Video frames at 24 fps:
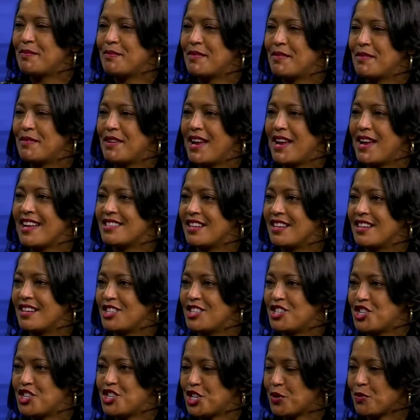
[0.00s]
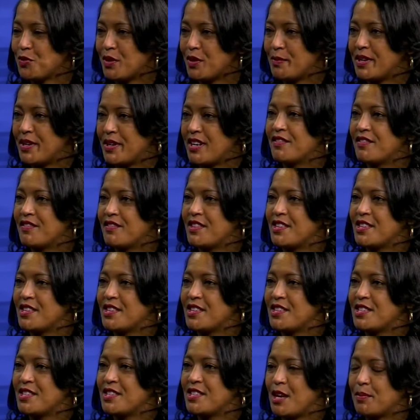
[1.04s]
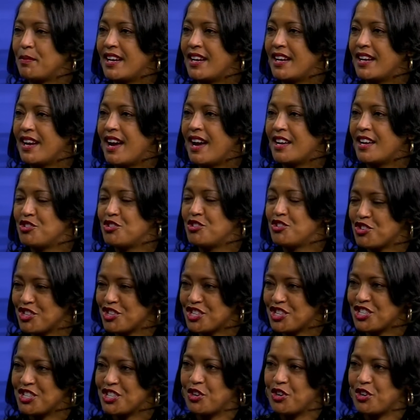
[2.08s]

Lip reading: as the chairwoman of the subcommittee on nutrition